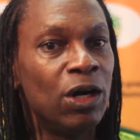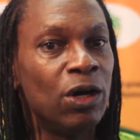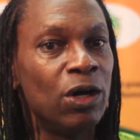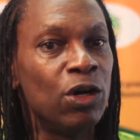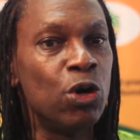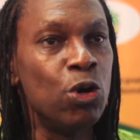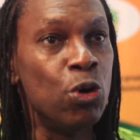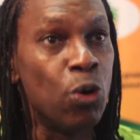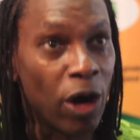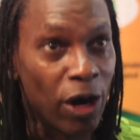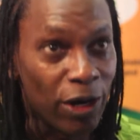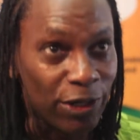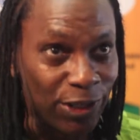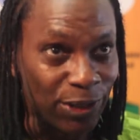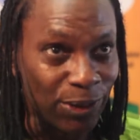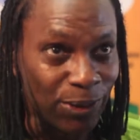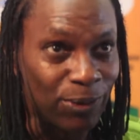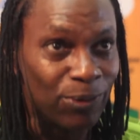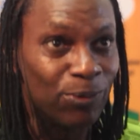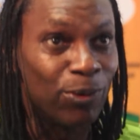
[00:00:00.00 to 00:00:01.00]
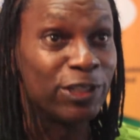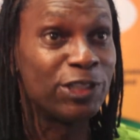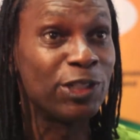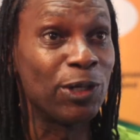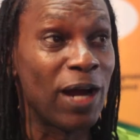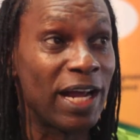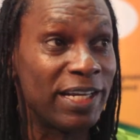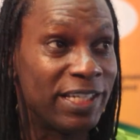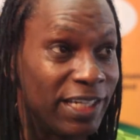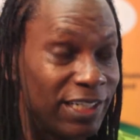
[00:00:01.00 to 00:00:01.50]
Who are you? What's
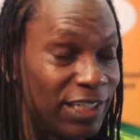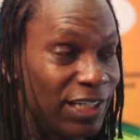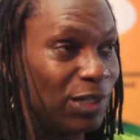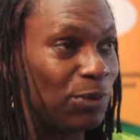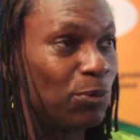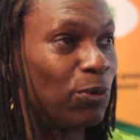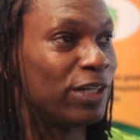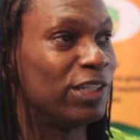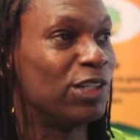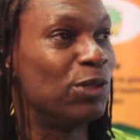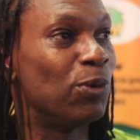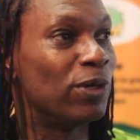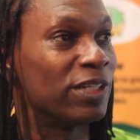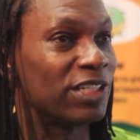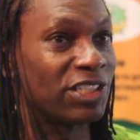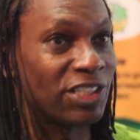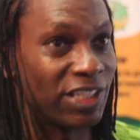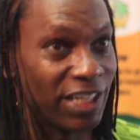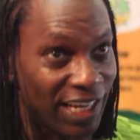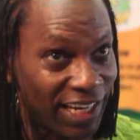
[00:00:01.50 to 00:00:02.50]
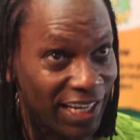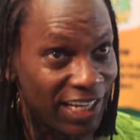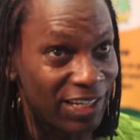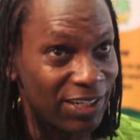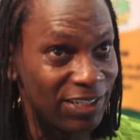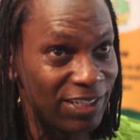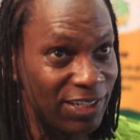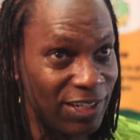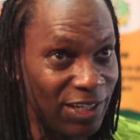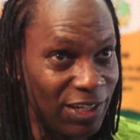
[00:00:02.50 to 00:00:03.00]
your identity? What do you want to say?
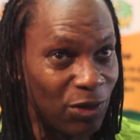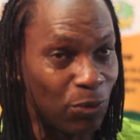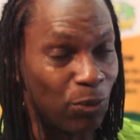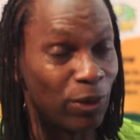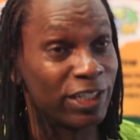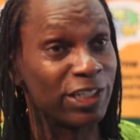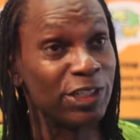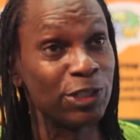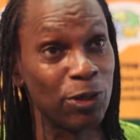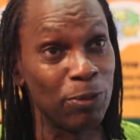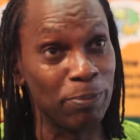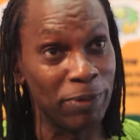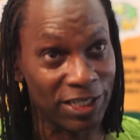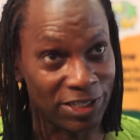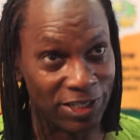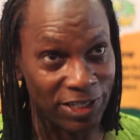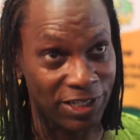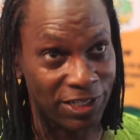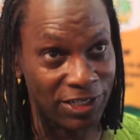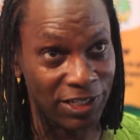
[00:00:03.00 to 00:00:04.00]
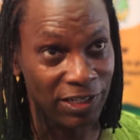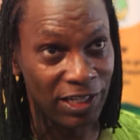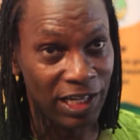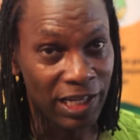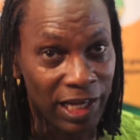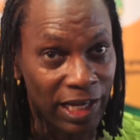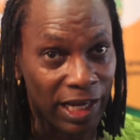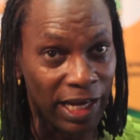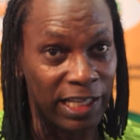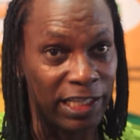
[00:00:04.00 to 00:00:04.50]
What is your message?
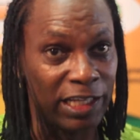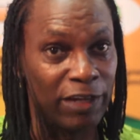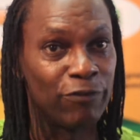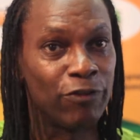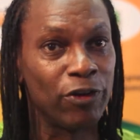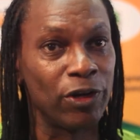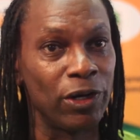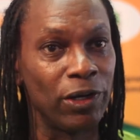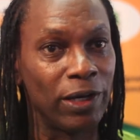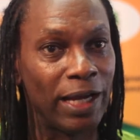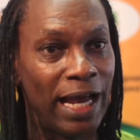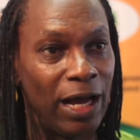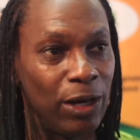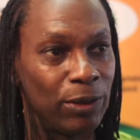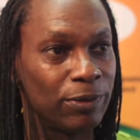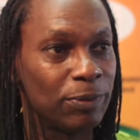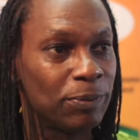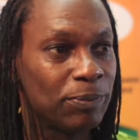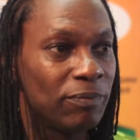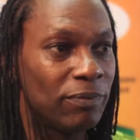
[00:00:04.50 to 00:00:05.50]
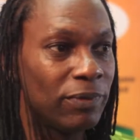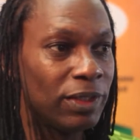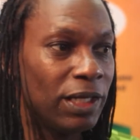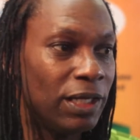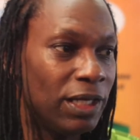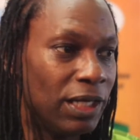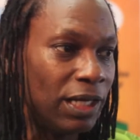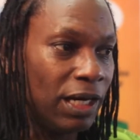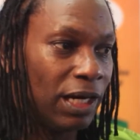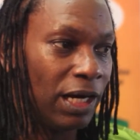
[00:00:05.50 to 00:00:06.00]
And then figuring out
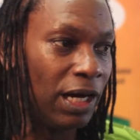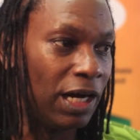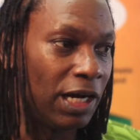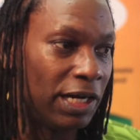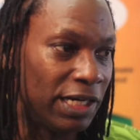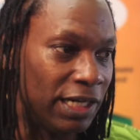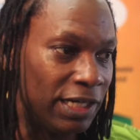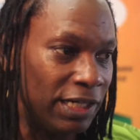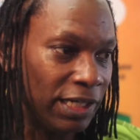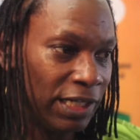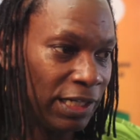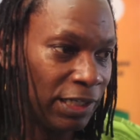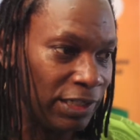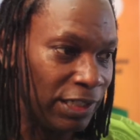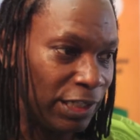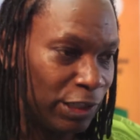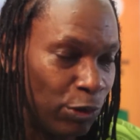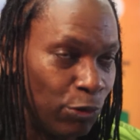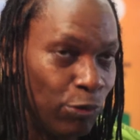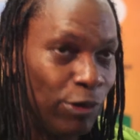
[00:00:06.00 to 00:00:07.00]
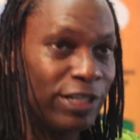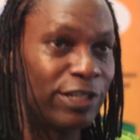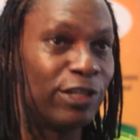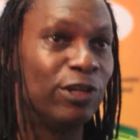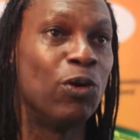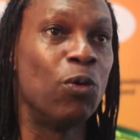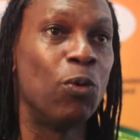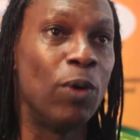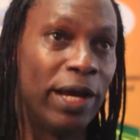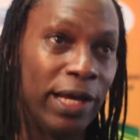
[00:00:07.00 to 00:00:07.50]
an
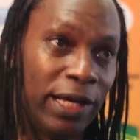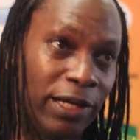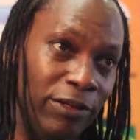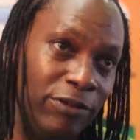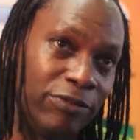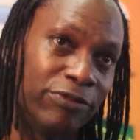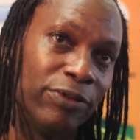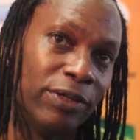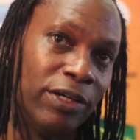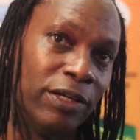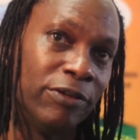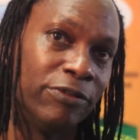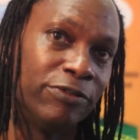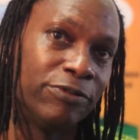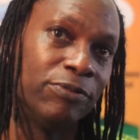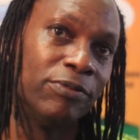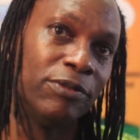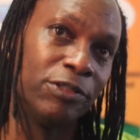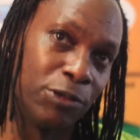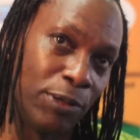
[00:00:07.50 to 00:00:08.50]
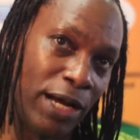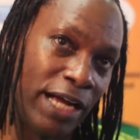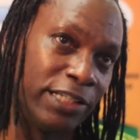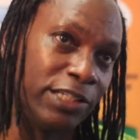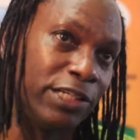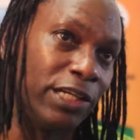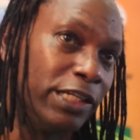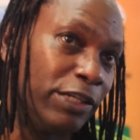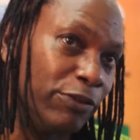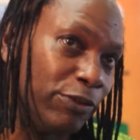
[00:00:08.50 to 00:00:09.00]
original way of trying to
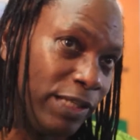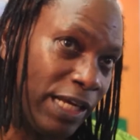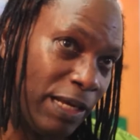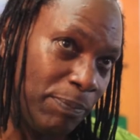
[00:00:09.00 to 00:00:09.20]
deliver that